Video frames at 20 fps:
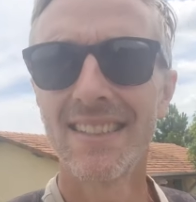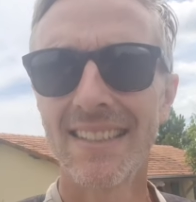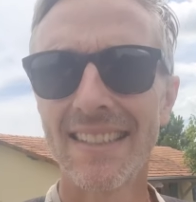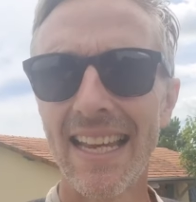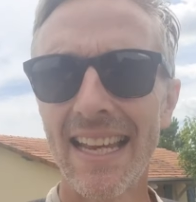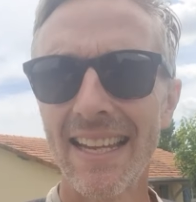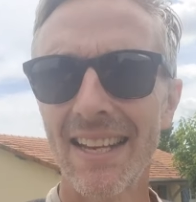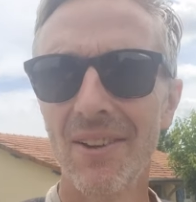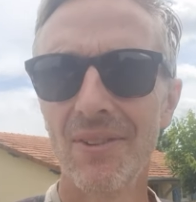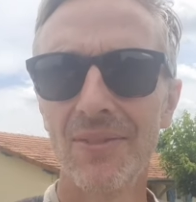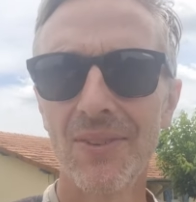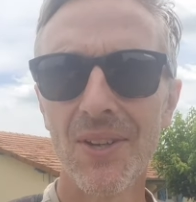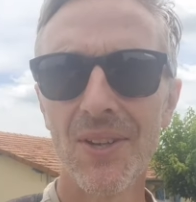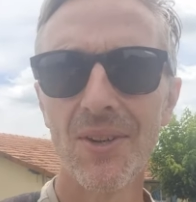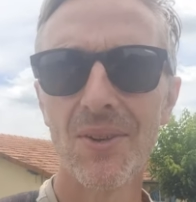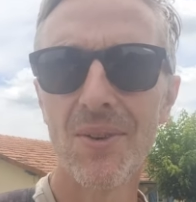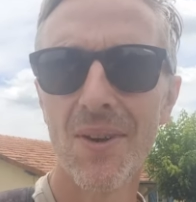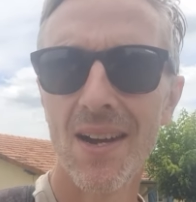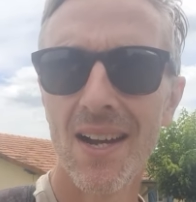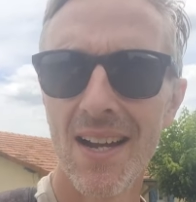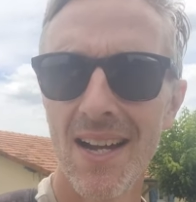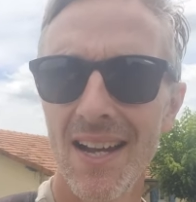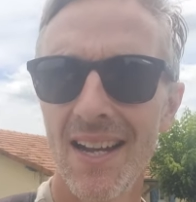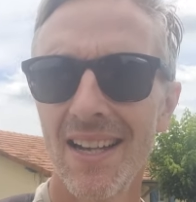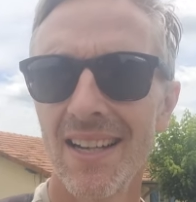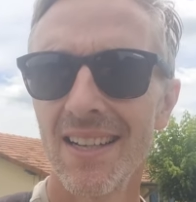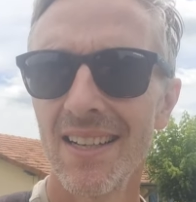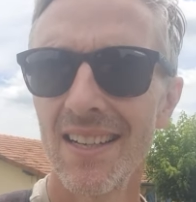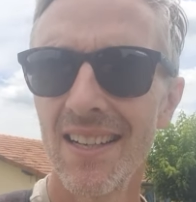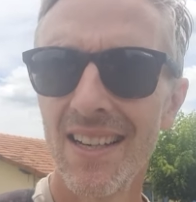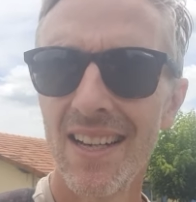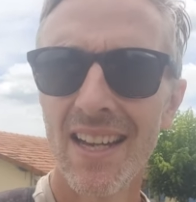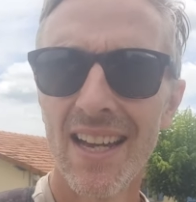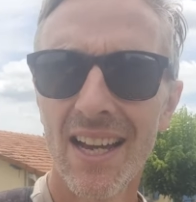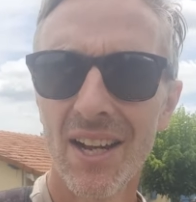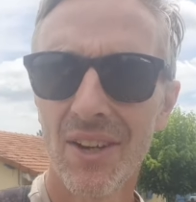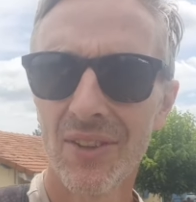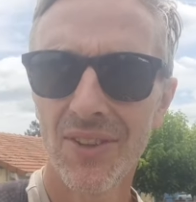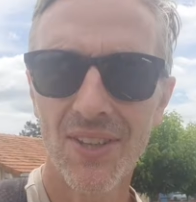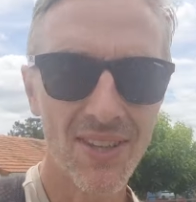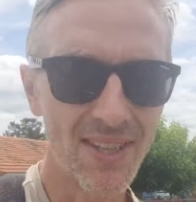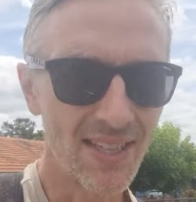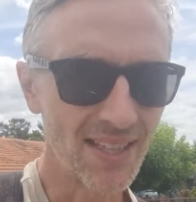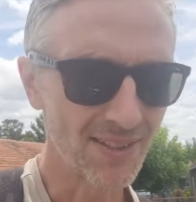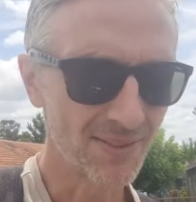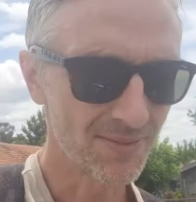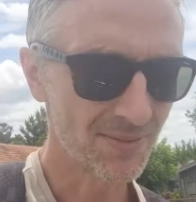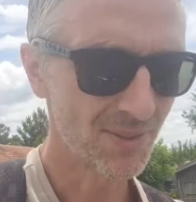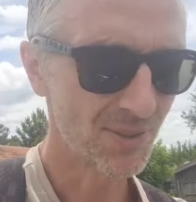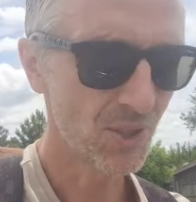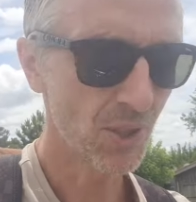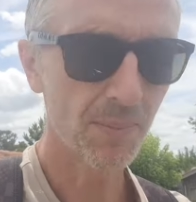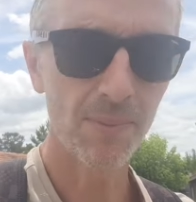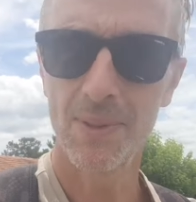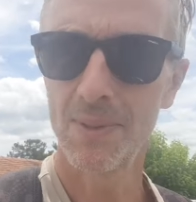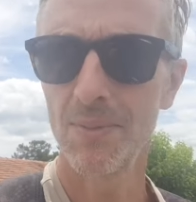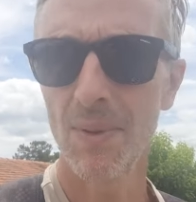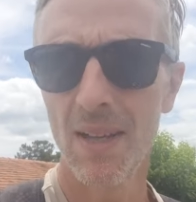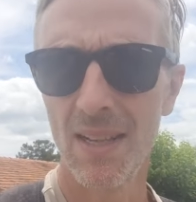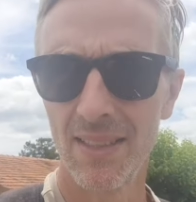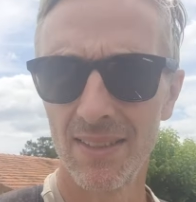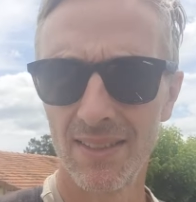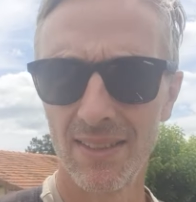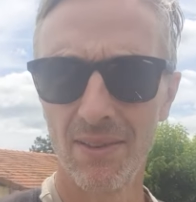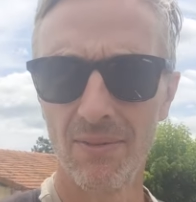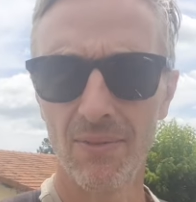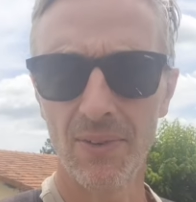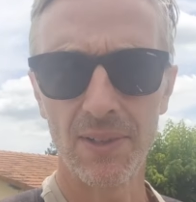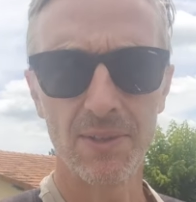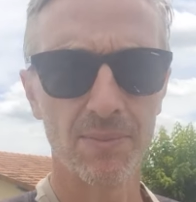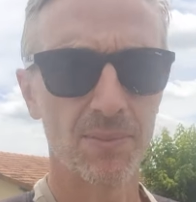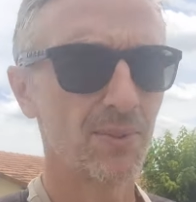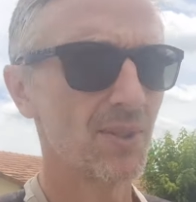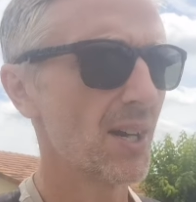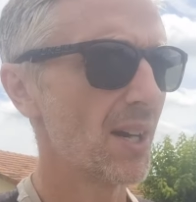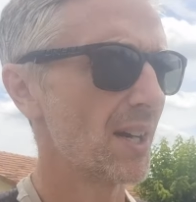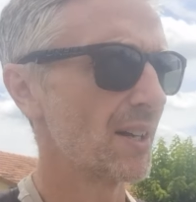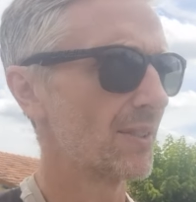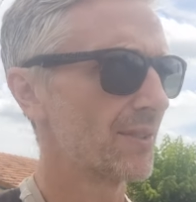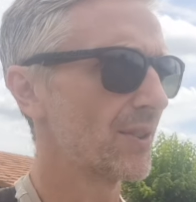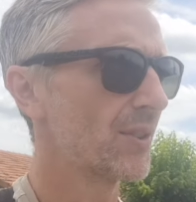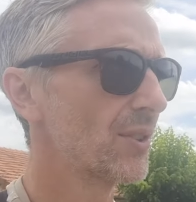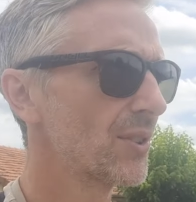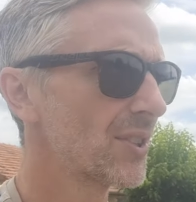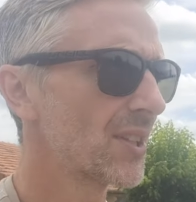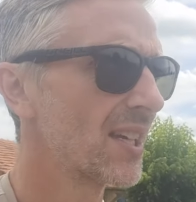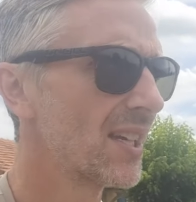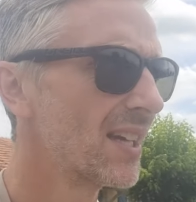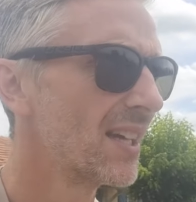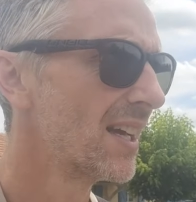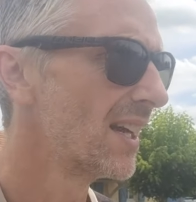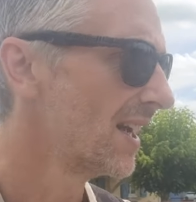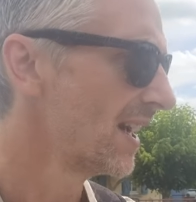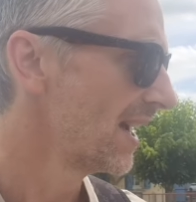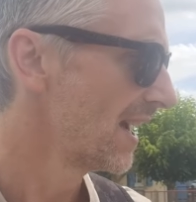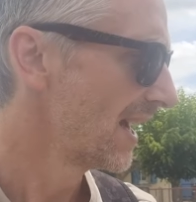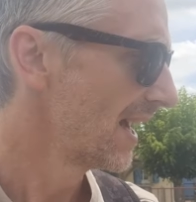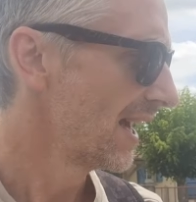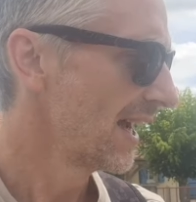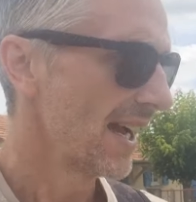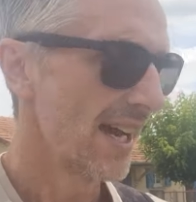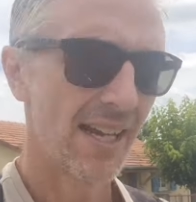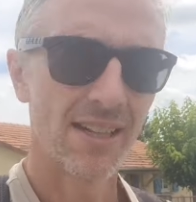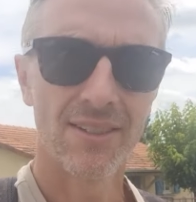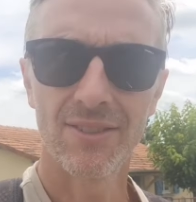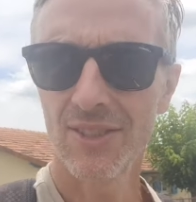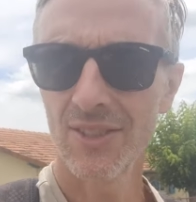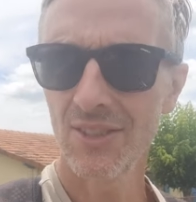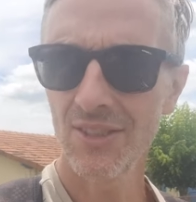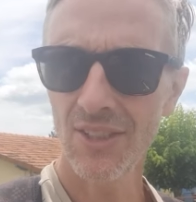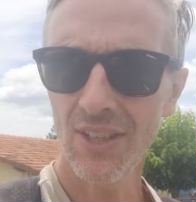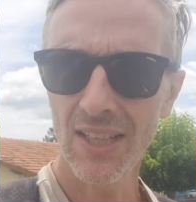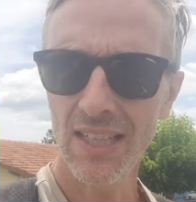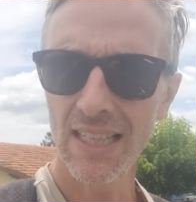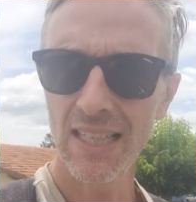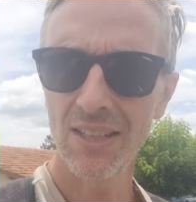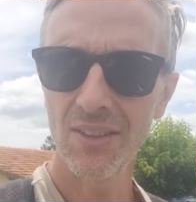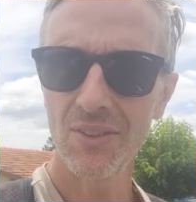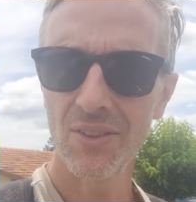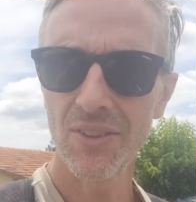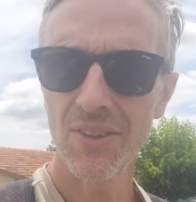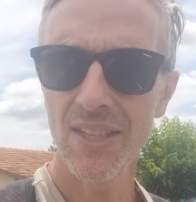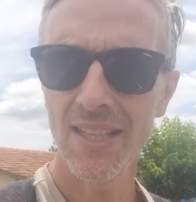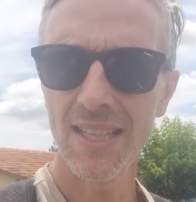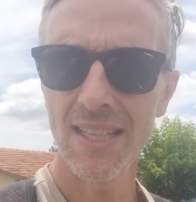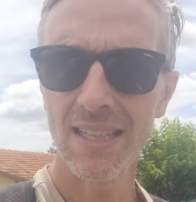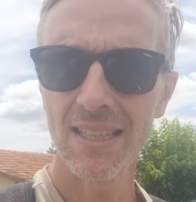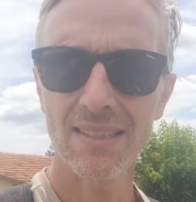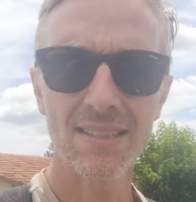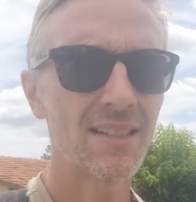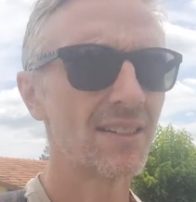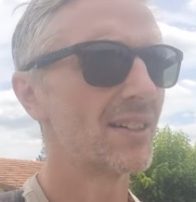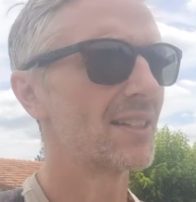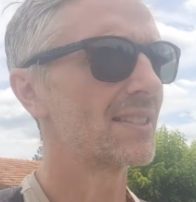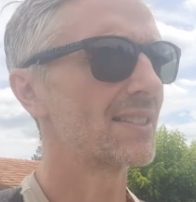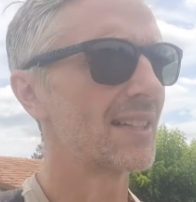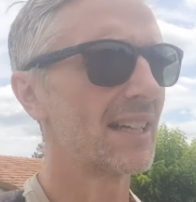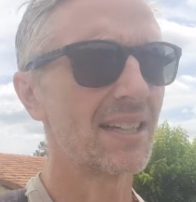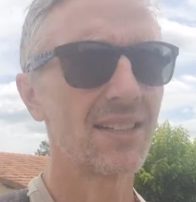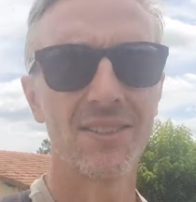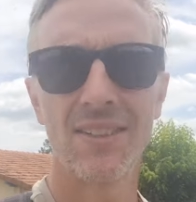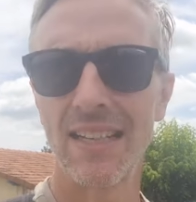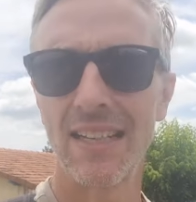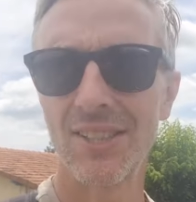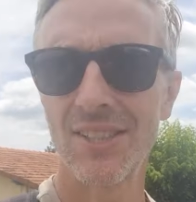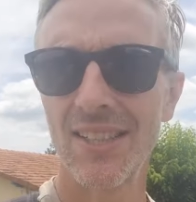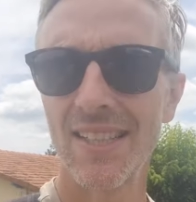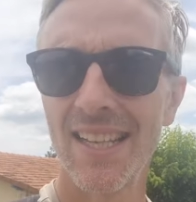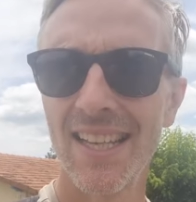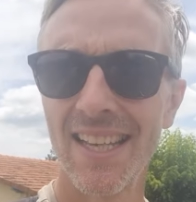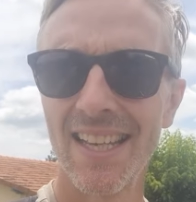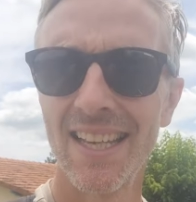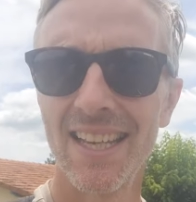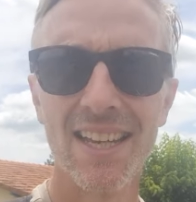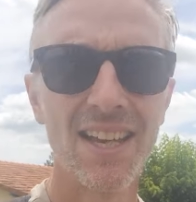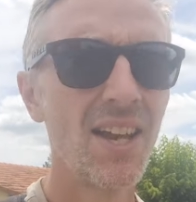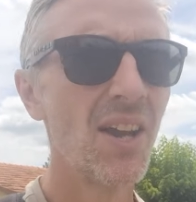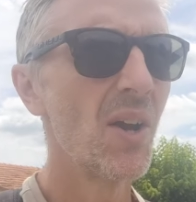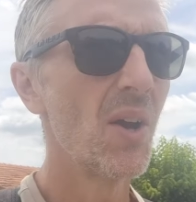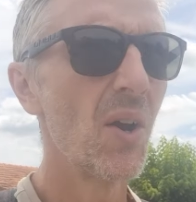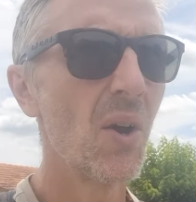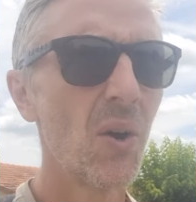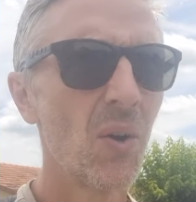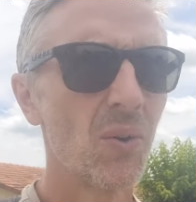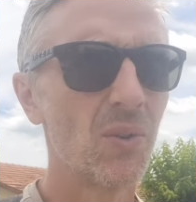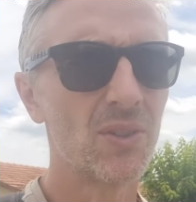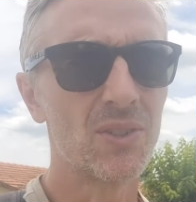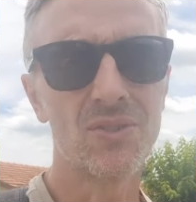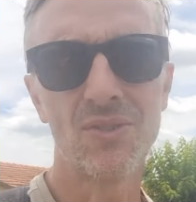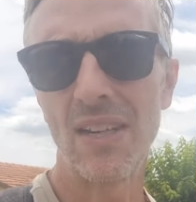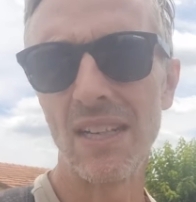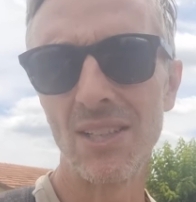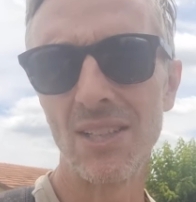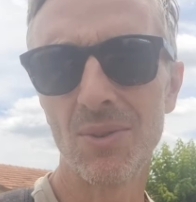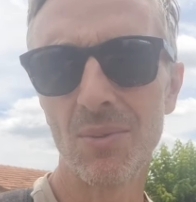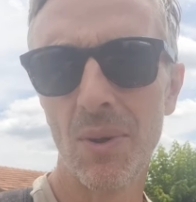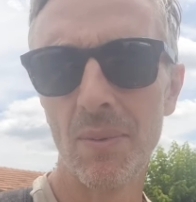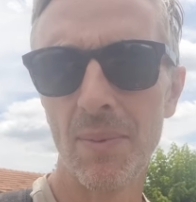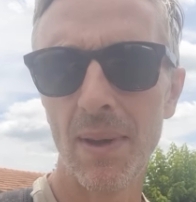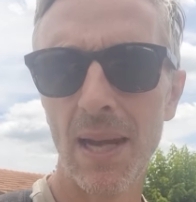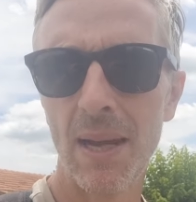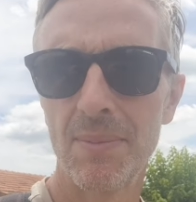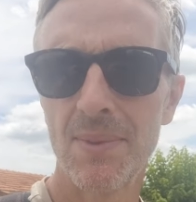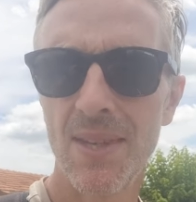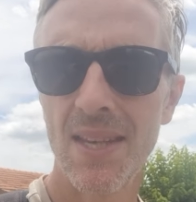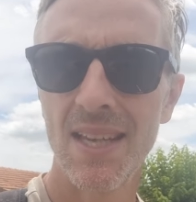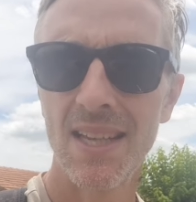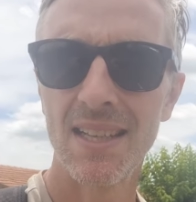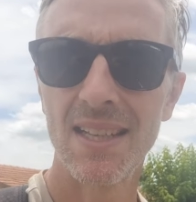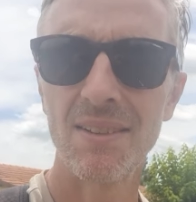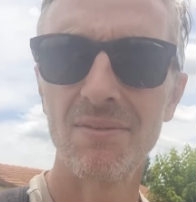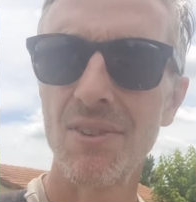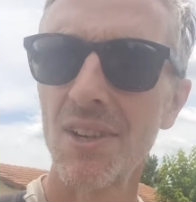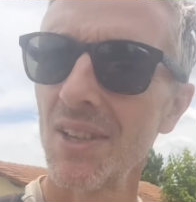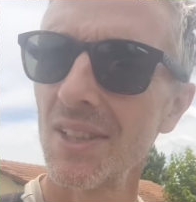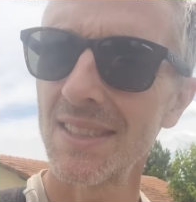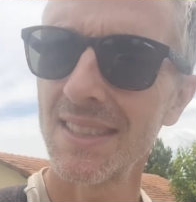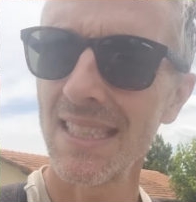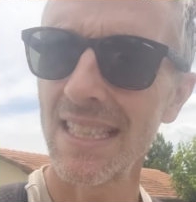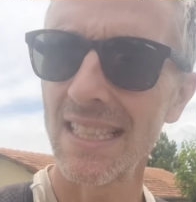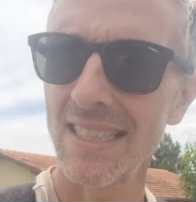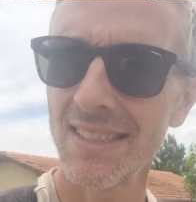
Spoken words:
to get a few healthy things from the shop as well. There's an inflatable tyre, of course. I was just cycling along thinking that's a nice decoration, or a strange one perhaps, and then realised it